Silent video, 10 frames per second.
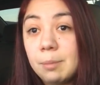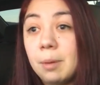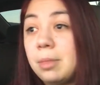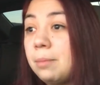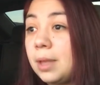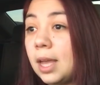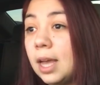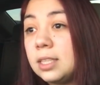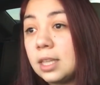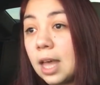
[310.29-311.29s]
But then
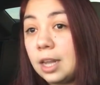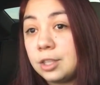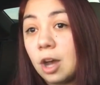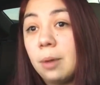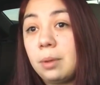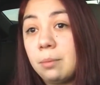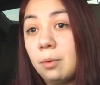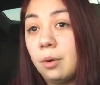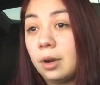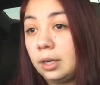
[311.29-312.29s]
because of that, it taught me
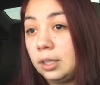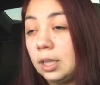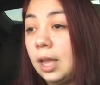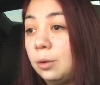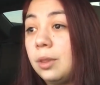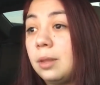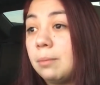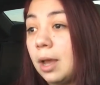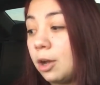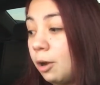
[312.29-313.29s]
more in like
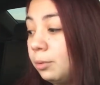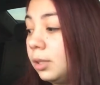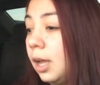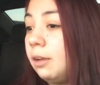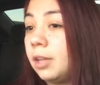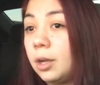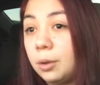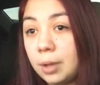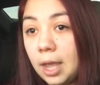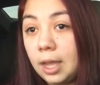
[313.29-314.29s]
within my own life, like,
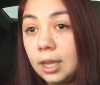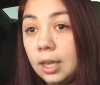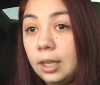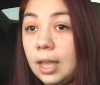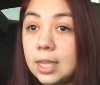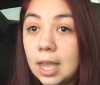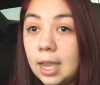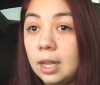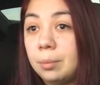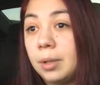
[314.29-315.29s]
okay, yes, I
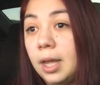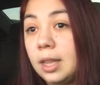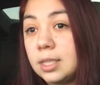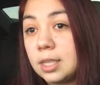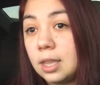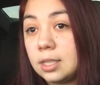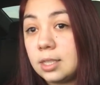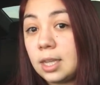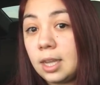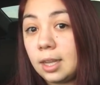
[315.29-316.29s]
can apply this to this
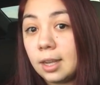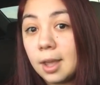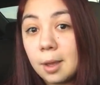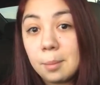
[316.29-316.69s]
scene,